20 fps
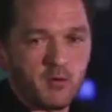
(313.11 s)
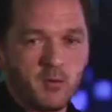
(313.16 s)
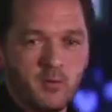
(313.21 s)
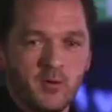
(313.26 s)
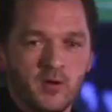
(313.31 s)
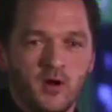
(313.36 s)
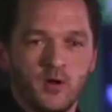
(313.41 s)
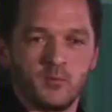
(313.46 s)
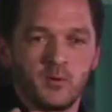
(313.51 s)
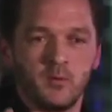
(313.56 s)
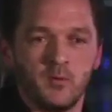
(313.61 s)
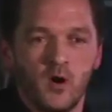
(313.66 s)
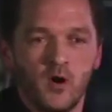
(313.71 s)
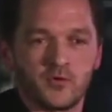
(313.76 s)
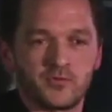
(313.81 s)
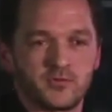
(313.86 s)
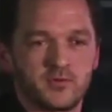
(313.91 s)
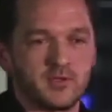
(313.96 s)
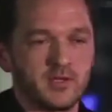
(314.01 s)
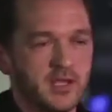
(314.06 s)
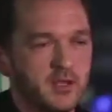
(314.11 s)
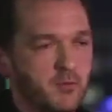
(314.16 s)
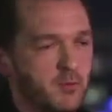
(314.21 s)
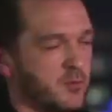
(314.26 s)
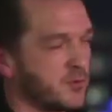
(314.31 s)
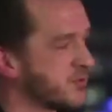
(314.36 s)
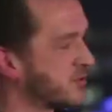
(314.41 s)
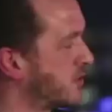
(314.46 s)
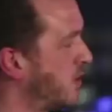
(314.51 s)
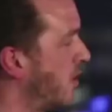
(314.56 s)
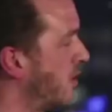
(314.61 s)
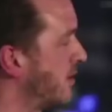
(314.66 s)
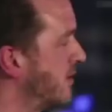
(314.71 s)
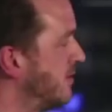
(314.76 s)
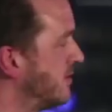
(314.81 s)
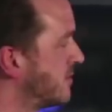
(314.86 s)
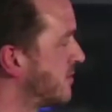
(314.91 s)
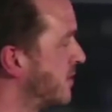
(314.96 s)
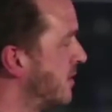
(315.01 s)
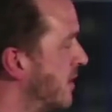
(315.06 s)
we were Osterley, we were
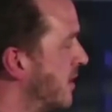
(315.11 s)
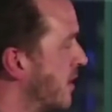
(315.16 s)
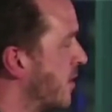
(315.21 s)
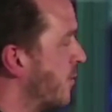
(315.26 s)
Scotland,